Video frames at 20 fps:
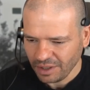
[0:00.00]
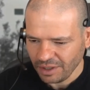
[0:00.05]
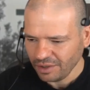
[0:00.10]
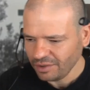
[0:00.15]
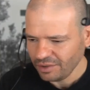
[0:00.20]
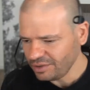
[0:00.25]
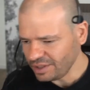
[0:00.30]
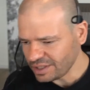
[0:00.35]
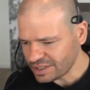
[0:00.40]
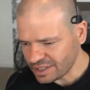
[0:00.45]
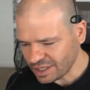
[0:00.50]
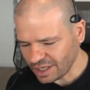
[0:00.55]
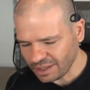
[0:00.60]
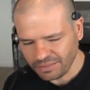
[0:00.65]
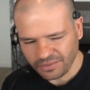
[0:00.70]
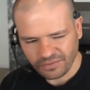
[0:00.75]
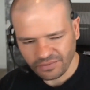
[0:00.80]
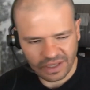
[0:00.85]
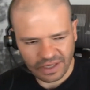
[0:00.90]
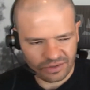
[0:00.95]
this
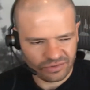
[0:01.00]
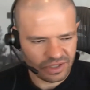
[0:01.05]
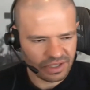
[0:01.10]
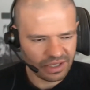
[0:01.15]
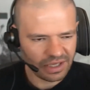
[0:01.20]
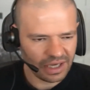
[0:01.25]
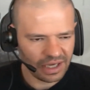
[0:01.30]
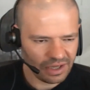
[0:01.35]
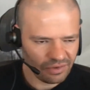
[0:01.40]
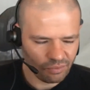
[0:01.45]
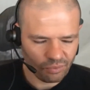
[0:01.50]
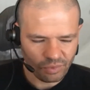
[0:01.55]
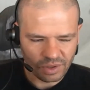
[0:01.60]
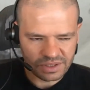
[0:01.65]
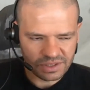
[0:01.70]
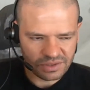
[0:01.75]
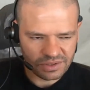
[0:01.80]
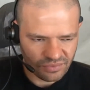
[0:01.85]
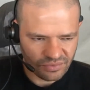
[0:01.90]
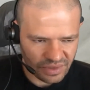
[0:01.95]
type of electric car.
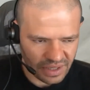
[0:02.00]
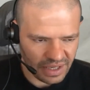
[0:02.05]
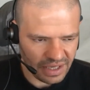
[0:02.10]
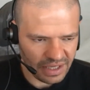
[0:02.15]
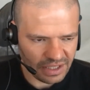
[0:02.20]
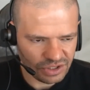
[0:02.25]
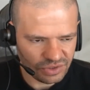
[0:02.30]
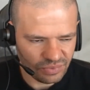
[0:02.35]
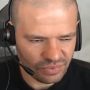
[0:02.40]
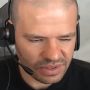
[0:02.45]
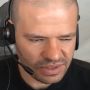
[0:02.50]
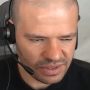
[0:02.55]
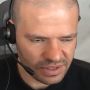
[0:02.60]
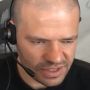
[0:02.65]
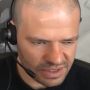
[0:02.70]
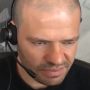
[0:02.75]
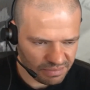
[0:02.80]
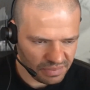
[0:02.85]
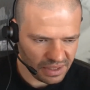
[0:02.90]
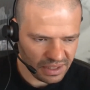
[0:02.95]
What's the range? What's the
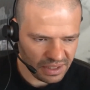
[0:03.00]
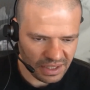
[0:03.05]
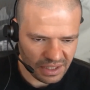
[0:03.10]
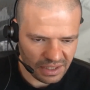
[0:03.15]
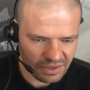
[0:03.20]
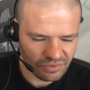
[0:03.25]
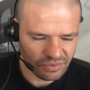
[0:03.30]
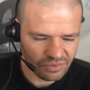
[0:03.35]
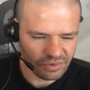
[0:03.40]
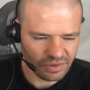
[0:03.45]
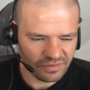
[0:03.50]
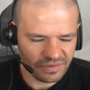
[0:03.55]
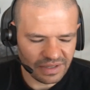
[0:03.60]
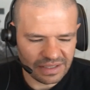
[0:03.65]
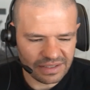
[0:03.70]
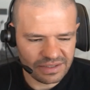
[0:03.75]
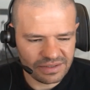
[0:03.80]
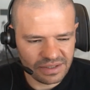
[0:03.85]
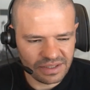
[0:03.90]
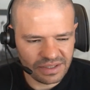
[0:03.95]
speed? All of
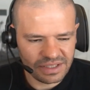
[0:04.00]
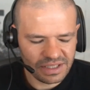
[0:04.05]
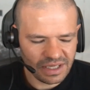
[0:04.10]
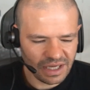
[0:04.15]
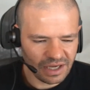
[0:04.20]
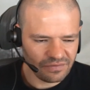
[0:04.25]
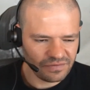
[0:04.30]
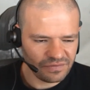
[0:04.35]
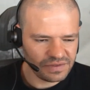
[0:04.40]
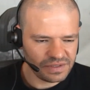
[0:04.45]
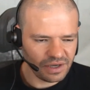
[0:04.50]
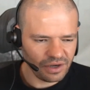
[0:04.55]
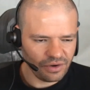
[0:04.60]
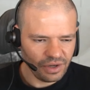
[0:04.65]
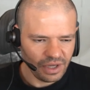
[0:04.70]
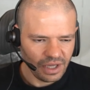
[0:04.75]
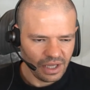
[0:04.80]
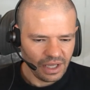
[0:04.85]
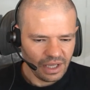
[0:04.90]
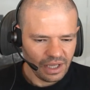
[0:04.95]
that sort of stuff. So
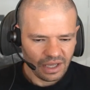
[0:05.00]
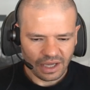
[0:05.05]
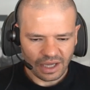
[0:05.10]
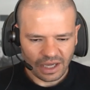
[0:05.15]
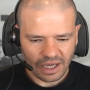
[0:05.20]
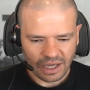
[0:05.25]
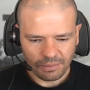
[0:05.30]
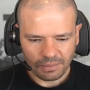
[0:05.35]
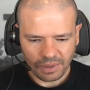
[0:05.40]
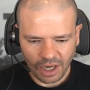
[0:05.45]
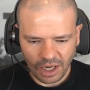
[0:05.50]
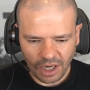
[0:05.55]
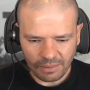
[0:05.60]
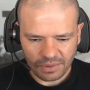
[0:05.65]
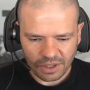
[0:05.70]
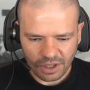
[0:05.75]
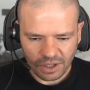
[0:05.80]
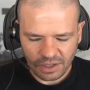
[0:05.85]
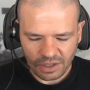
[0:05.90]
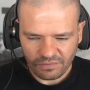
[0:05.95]

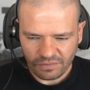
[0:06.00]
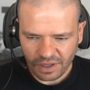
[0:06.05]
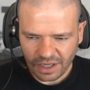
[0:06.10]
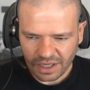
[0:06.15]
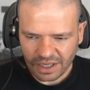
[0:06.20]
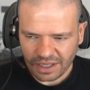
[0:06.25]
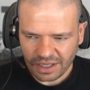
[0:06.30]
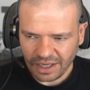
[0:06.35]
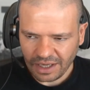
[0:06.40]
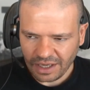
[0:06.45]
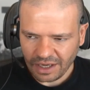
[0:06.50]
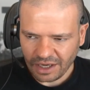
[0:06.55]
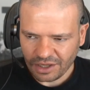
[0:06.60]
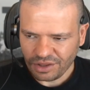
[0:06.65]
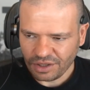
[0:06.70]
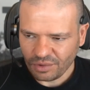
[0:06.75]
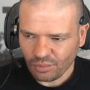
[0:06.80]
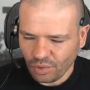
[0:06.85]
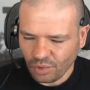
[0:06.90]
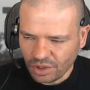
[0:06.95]
I'm kind of like I
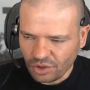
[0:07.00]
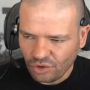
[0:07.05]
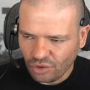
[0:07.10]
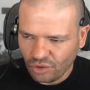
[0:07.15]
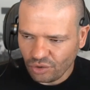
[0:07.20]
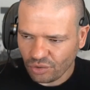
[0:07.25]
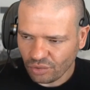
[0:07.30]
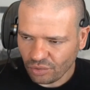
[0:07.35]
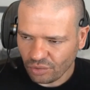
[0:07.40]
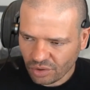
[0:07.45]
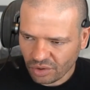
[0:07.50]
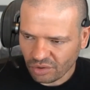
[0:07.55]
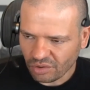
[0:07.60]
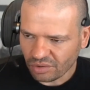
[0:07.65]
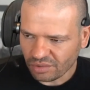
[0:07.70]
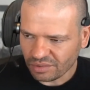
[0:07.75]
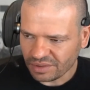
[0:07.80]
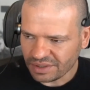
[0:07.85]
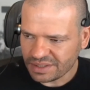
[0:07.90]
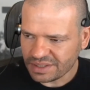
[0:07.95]
think what Google
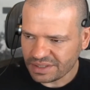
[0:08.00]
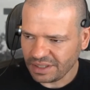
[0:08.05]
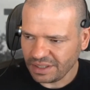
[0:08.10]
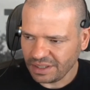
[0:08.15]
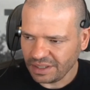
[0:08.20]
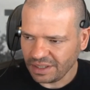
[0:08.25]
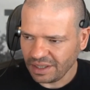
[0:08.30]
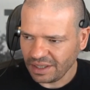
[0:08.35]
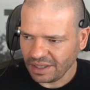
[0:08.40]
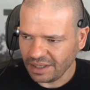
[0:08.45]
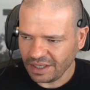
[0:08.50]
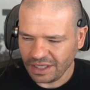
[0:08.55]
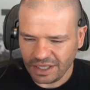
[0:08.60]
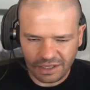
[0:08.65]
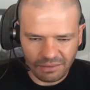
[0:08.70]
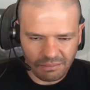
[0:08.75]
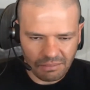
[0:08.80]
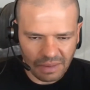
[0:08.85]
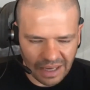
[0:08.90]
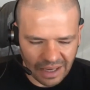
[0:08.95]
calls
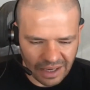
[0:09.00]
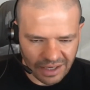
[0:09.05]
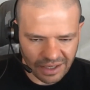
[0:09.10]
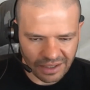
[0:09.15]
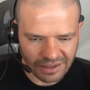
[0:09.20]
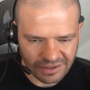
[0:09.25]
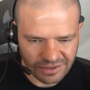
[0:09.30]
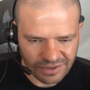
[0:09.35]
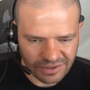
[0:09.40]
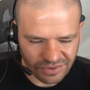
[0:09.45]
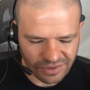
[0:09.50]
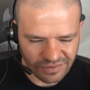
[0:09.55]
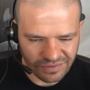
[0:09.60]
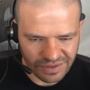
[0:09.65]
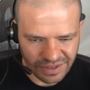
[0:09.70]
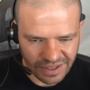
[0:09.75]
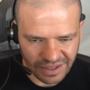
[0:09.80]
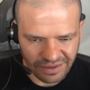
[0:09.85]
in market sort of thing,